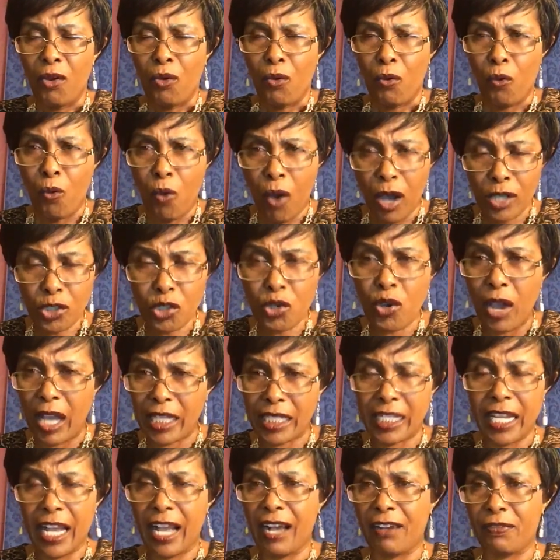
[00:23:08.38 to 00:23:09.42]
Wash
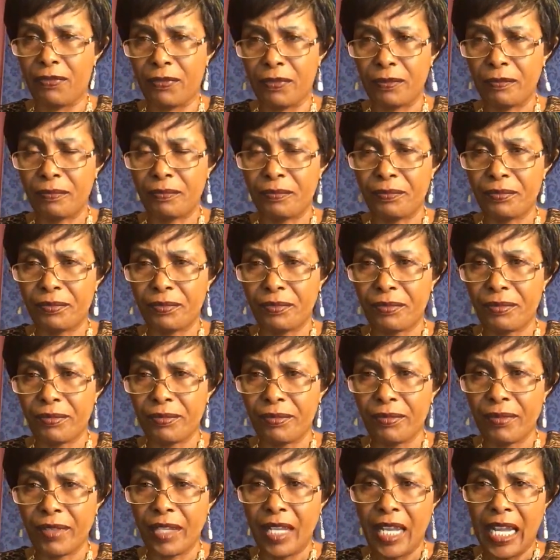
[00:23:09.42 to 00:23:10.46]
yourself,
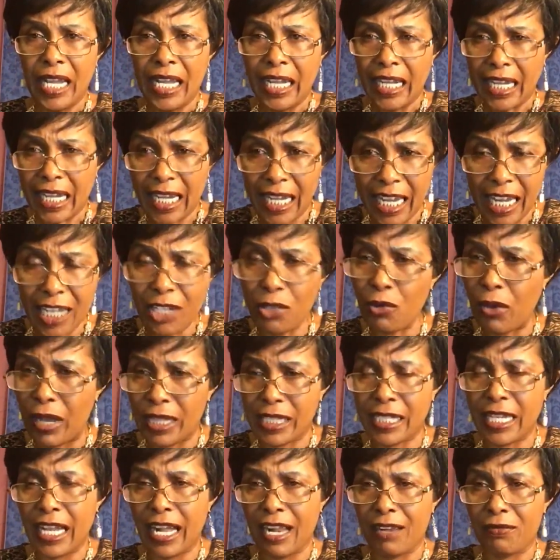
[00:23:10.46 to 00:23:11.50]
clean
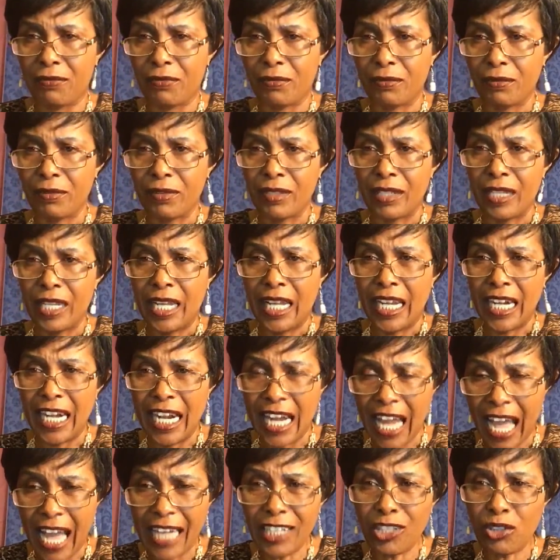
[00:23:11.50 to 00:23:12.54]
yourself,
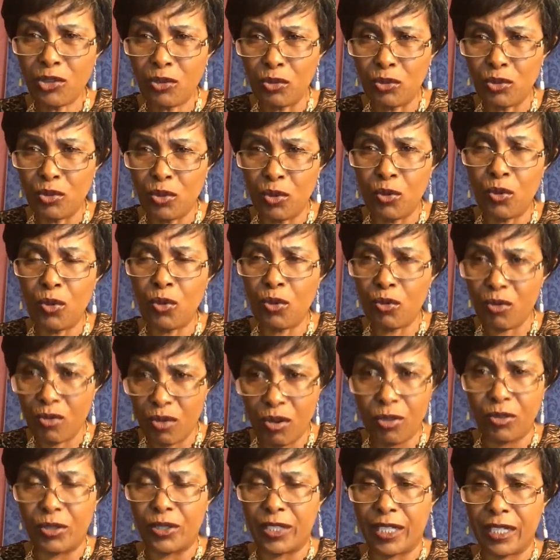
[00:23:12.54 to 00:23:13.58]
learn to do
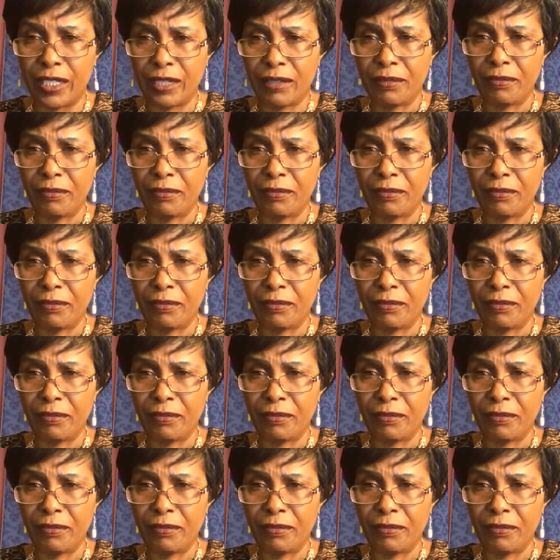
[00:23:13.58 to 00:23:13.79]
good,